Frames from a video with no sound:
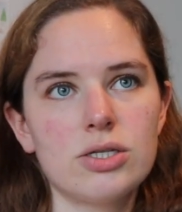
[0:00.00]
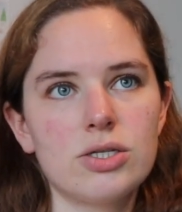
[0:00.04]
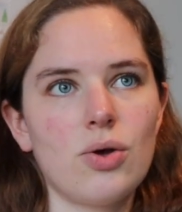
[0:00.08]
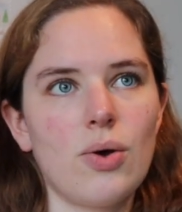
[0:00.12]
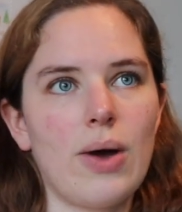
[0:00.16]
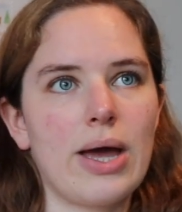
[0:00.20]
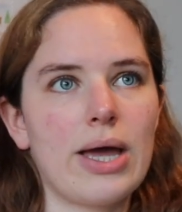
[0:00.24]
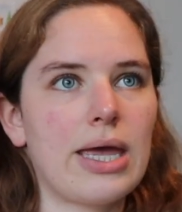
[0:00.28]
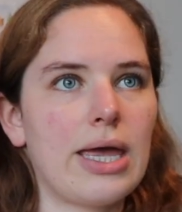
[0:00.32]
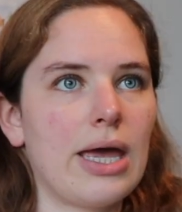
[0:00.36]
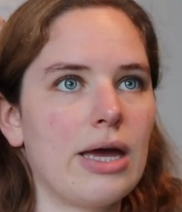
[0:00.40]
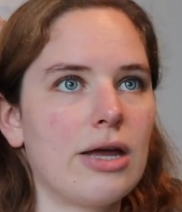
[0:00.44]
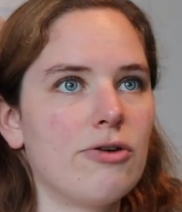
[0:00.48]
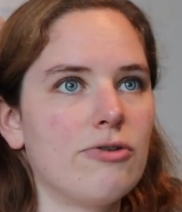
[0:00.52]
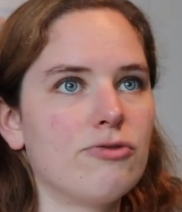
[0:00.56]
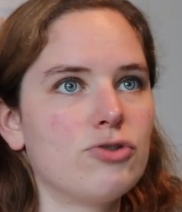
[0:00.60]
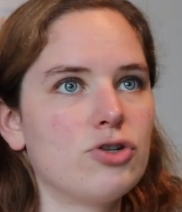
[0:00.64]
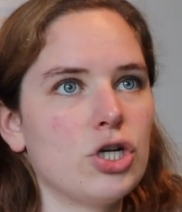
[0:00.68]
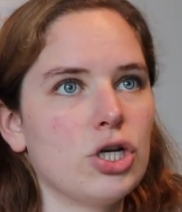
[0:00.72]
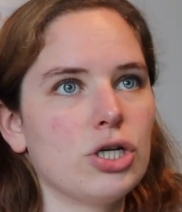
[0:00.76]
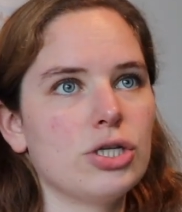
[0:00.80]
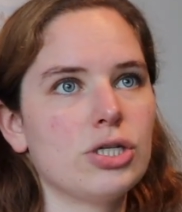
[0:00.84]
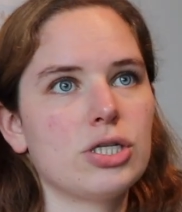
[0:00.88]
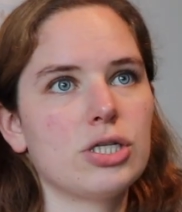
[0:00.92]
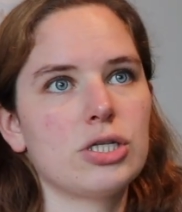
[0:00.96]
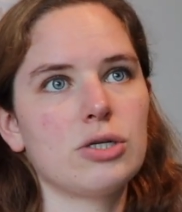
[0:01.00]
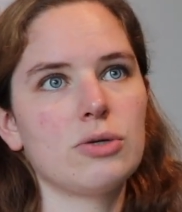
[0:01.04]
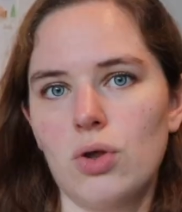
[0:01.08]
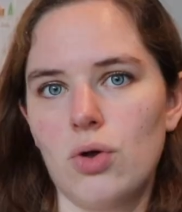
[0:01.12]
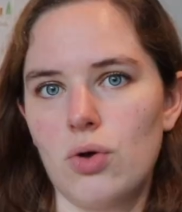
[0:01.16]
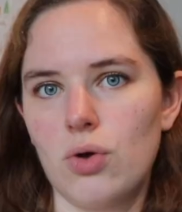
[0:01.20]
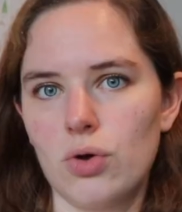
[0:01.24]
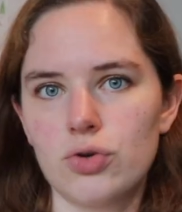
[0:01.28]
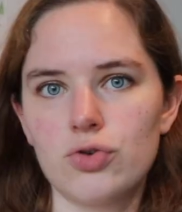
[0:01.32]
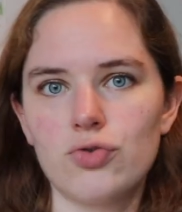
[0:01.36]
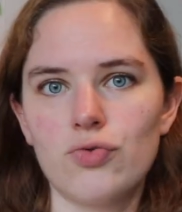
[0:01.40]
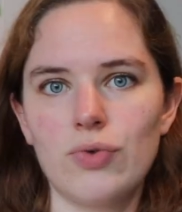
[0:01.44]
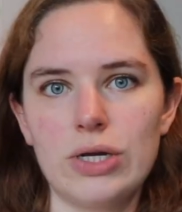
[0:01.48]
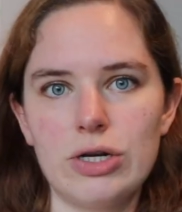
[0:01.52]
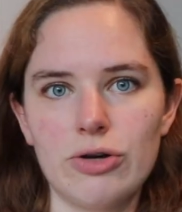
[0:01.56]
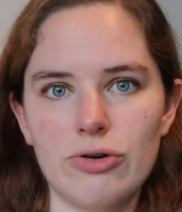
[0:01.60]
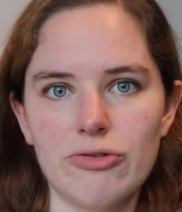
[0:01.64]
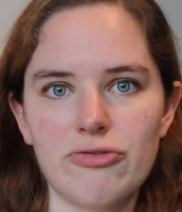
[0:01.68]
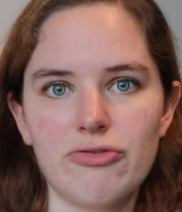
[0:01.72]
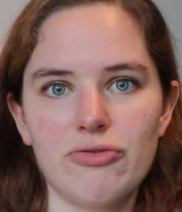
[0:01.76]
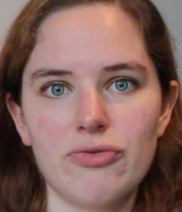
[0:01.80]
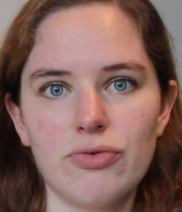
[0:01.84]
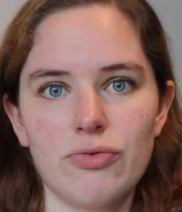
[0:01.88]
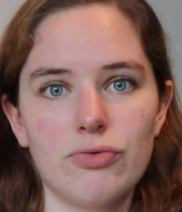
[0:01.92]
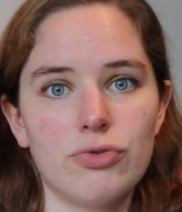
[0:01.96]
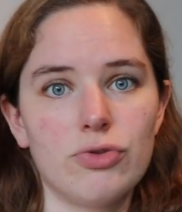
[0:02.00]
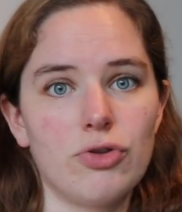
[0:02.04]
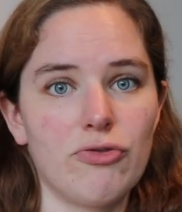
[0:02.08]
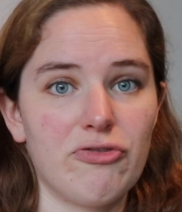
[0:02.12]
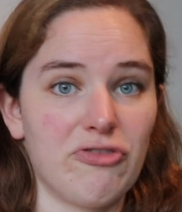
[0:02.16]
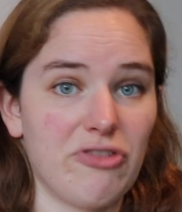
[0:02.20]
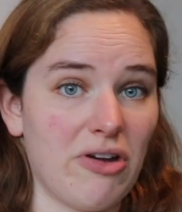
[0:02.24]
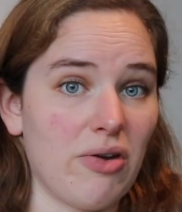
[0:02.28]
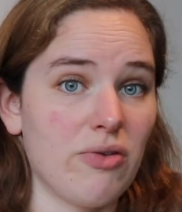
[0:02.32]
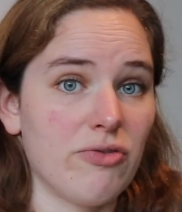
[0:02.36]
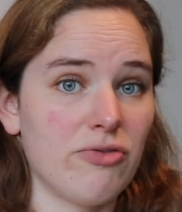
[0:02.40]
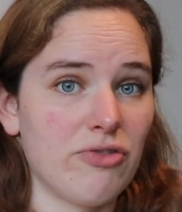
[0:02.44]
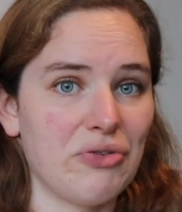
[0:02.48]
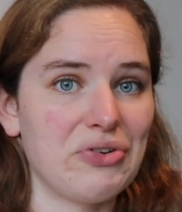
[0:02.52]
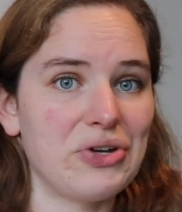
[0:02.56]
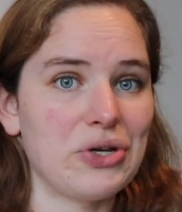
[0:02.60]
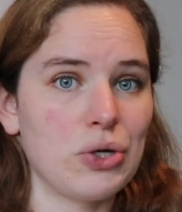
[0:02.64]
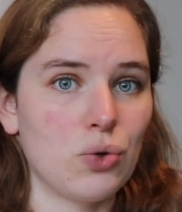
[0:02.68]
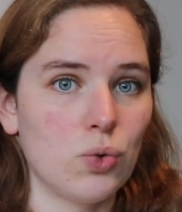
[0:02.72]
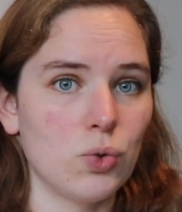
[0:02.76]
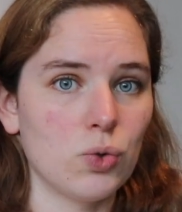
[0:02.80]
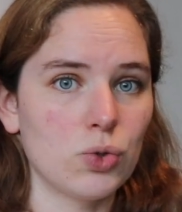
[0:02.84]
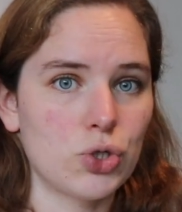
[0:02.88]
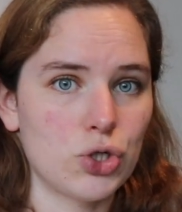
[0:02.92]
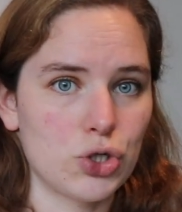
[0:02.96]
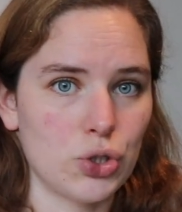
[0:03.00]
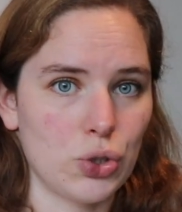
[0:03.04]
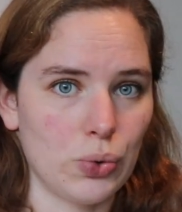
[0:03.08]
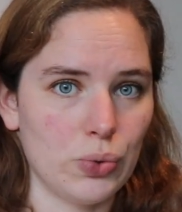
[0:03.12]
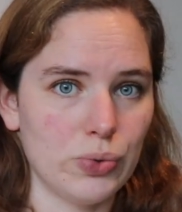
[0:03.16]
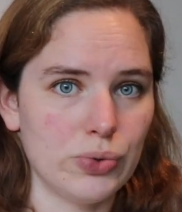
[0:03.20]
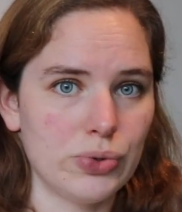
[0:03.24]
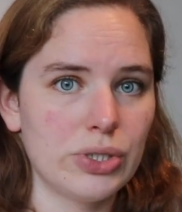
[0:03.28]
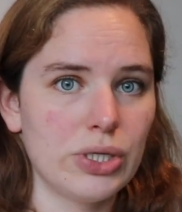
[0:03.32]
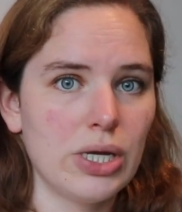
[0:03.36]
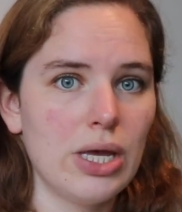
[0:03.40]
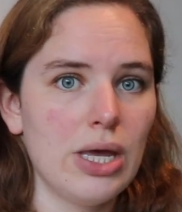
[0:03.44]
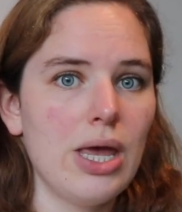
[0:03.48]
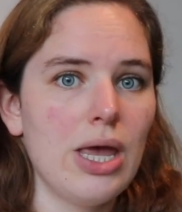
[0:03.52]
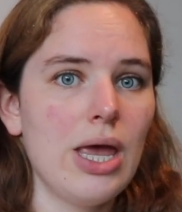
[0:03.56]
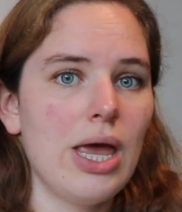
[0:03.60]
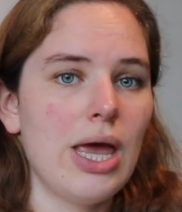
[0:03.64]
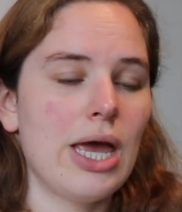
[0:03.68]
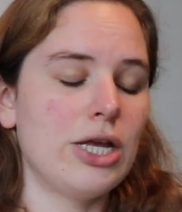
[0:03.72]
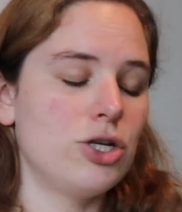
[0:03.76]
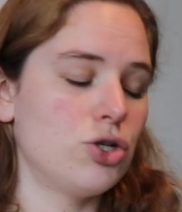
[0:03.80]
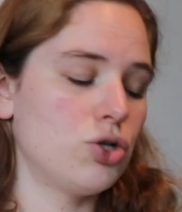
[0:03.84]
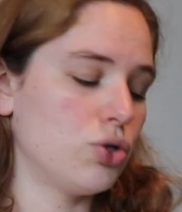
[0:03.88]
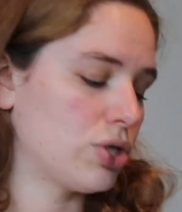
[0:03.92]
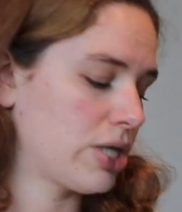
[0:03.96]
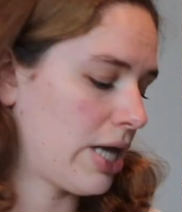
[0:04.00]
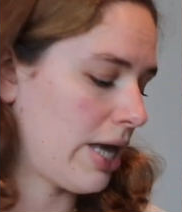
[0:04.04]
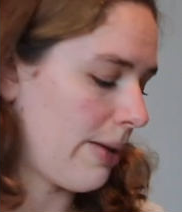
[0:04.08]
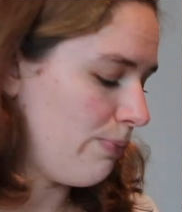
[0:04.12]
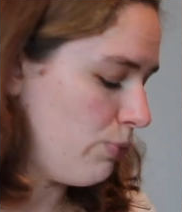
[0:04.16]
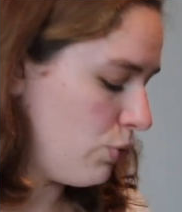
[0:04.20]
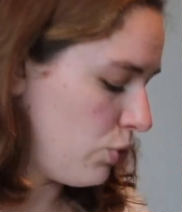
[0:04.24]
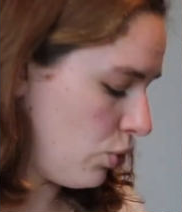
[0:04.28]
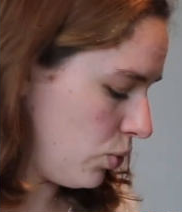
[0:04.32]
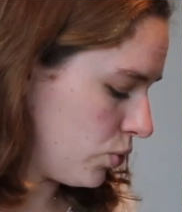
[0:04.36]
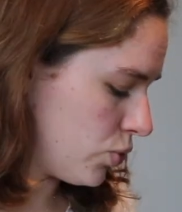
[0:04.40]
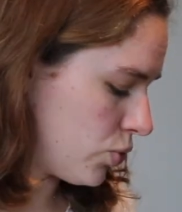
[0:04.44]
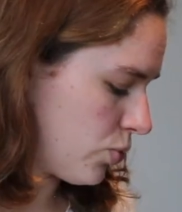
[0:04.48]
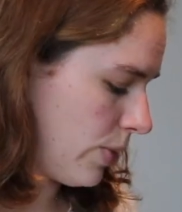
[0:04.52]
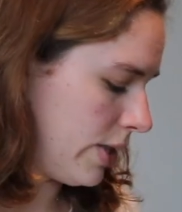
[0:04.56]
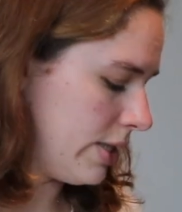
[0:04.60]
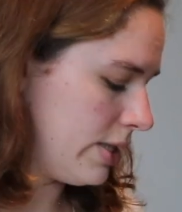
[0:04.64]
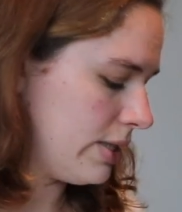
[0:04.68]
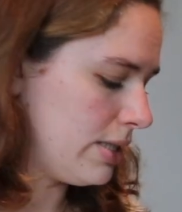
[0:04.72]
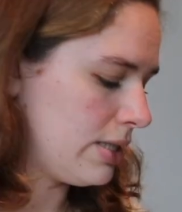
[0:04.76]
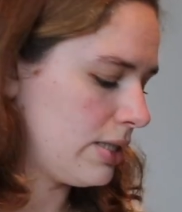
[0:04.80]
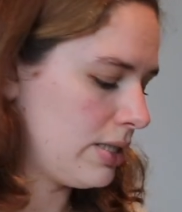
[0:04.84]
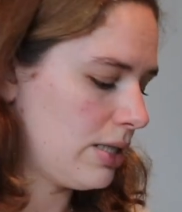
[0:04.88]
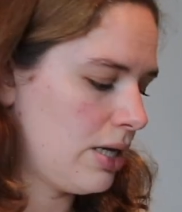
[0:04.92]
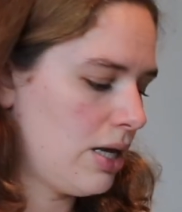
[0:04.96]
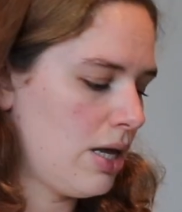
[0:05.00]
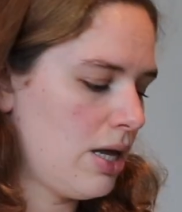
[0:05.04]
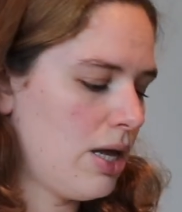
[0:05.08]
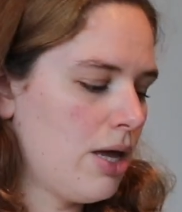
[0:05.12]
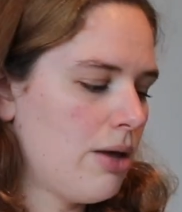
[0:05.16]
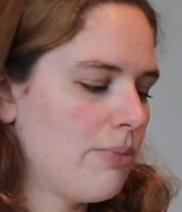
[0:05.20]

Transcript: So I kind of just got rid of the very, very old shoes and just kept those ones.